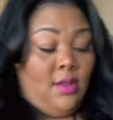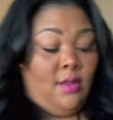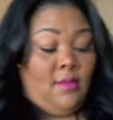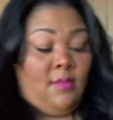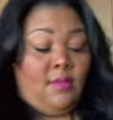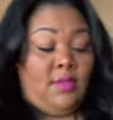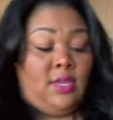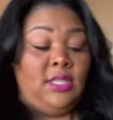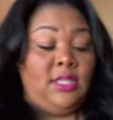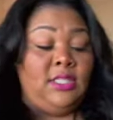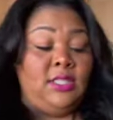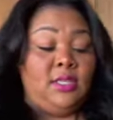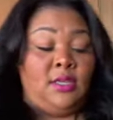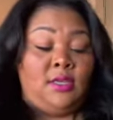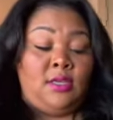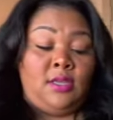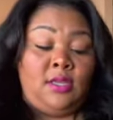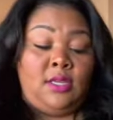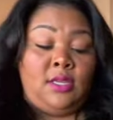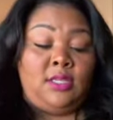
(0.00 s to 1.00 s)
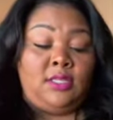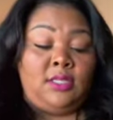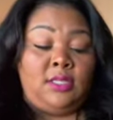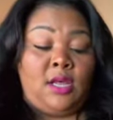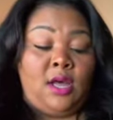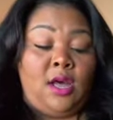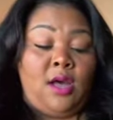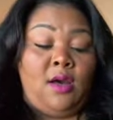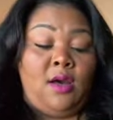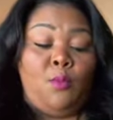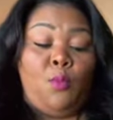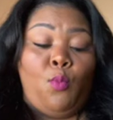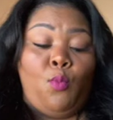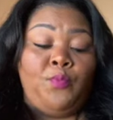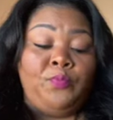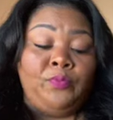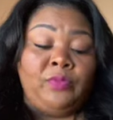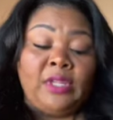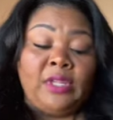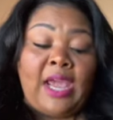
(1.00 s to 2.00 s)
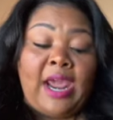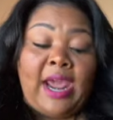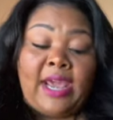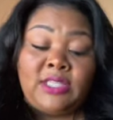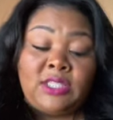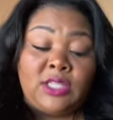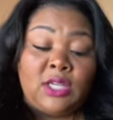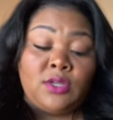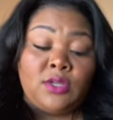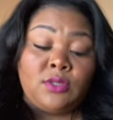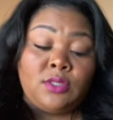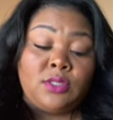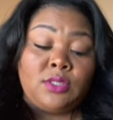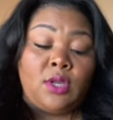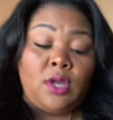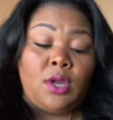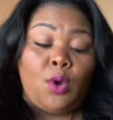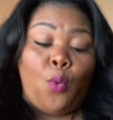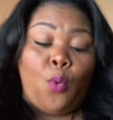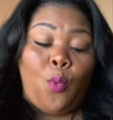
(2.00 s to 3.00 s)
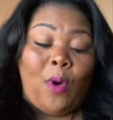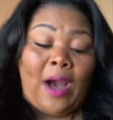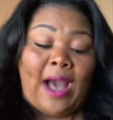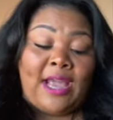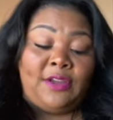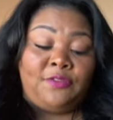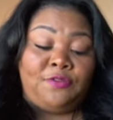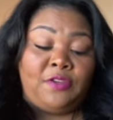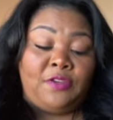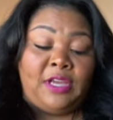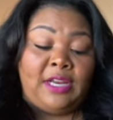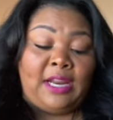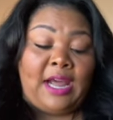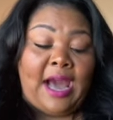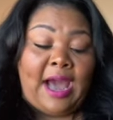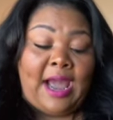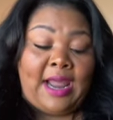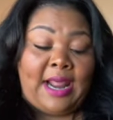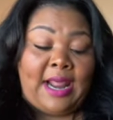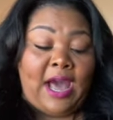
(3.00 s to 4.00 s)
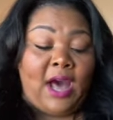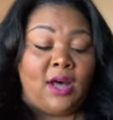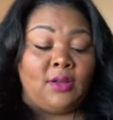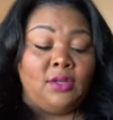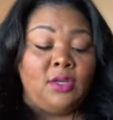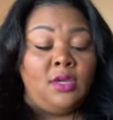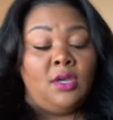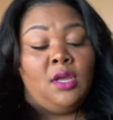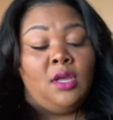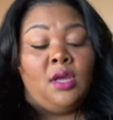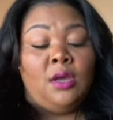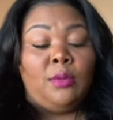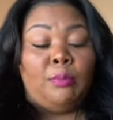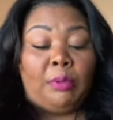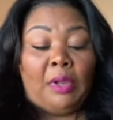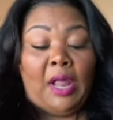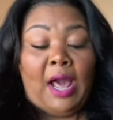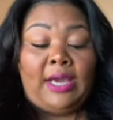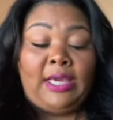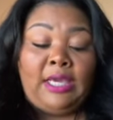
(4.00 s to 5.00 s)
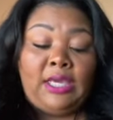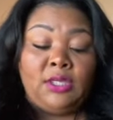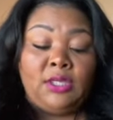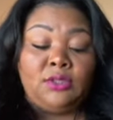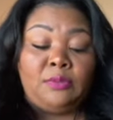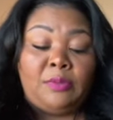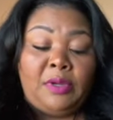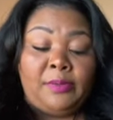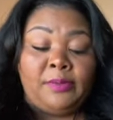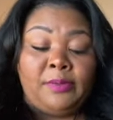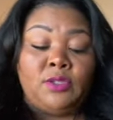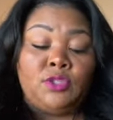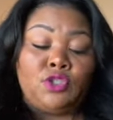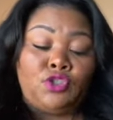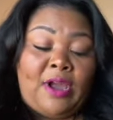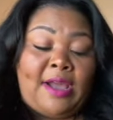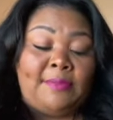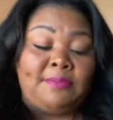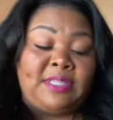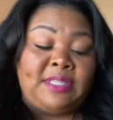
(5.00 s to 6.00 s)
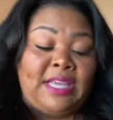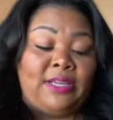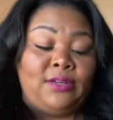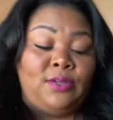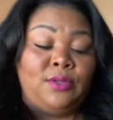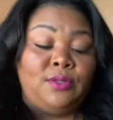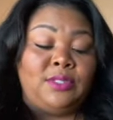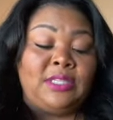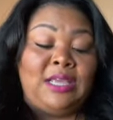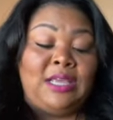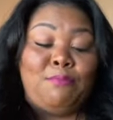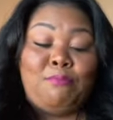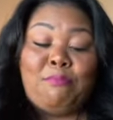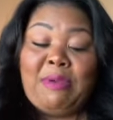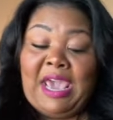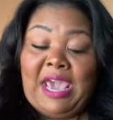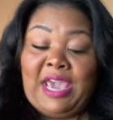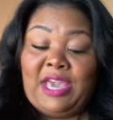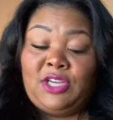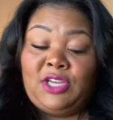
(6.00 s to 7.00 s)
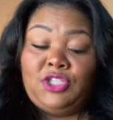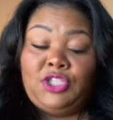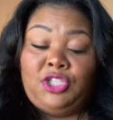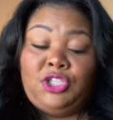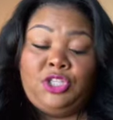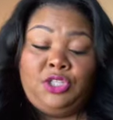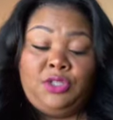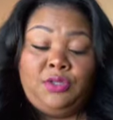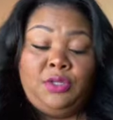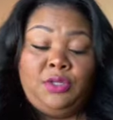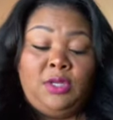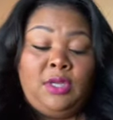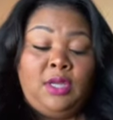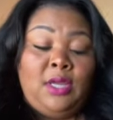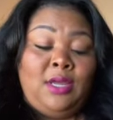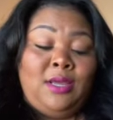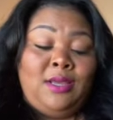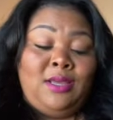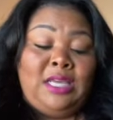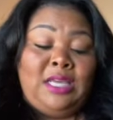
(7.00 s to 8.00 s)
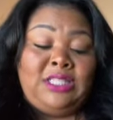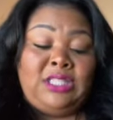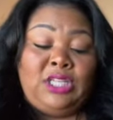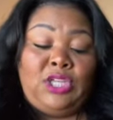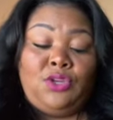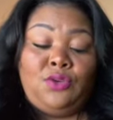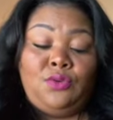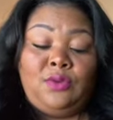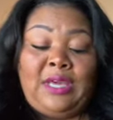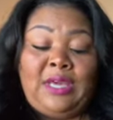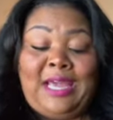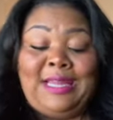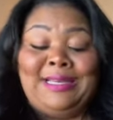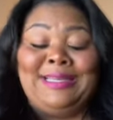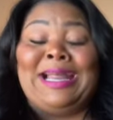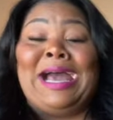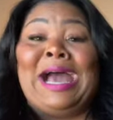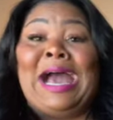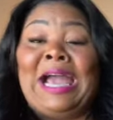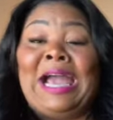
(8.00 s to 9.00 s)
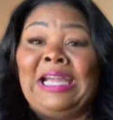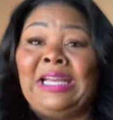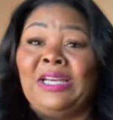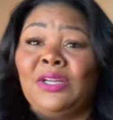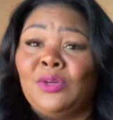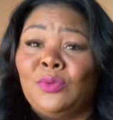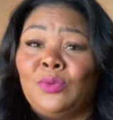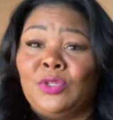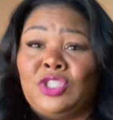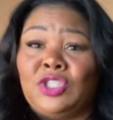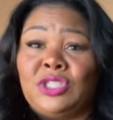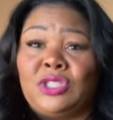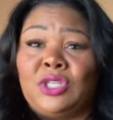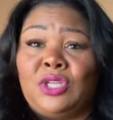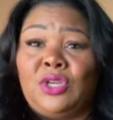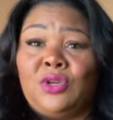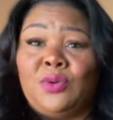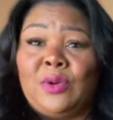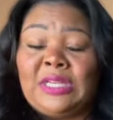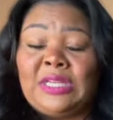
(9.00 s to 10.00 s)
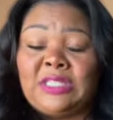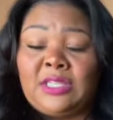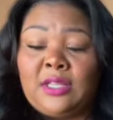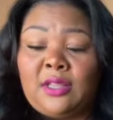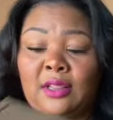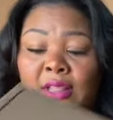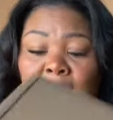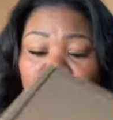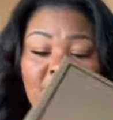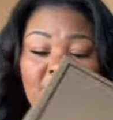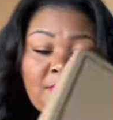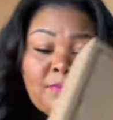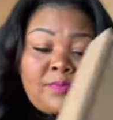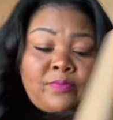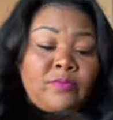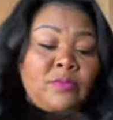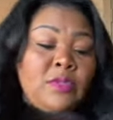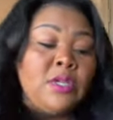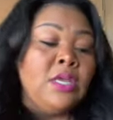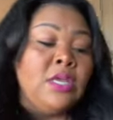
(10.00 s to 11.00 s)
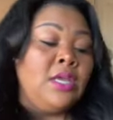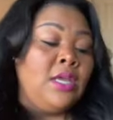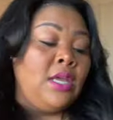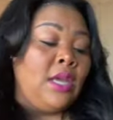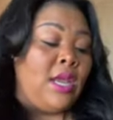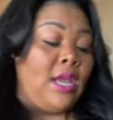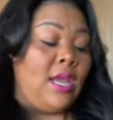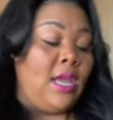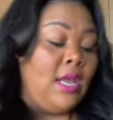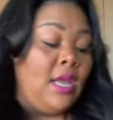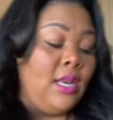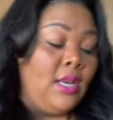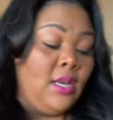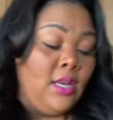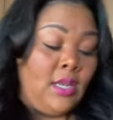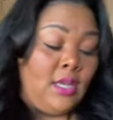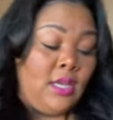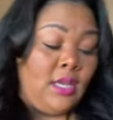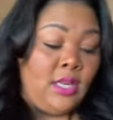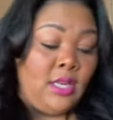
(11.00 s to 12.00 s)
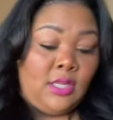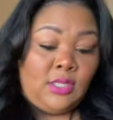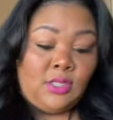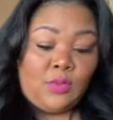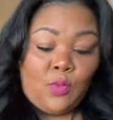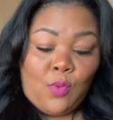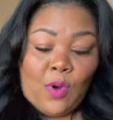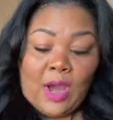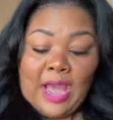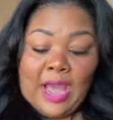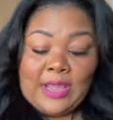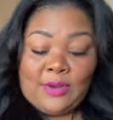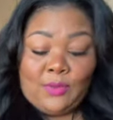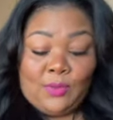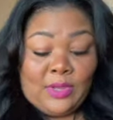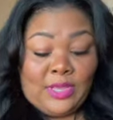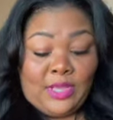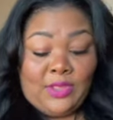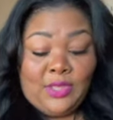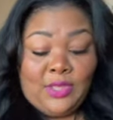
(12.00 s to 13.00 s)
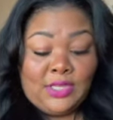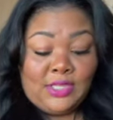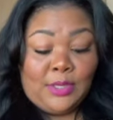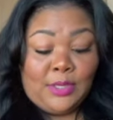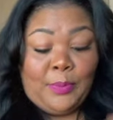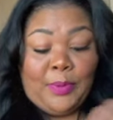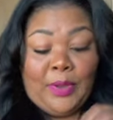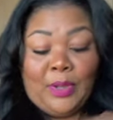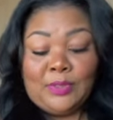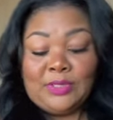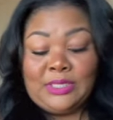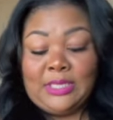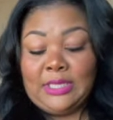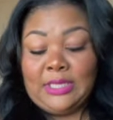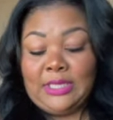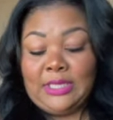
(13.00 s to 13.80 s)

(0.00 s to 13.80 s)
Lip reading: This is Asos Wide Fit Hideout Block Heeled Minimal Strap Sandals in beige. It's a UK 9, which is a US 11. And it is wide width, supposedly.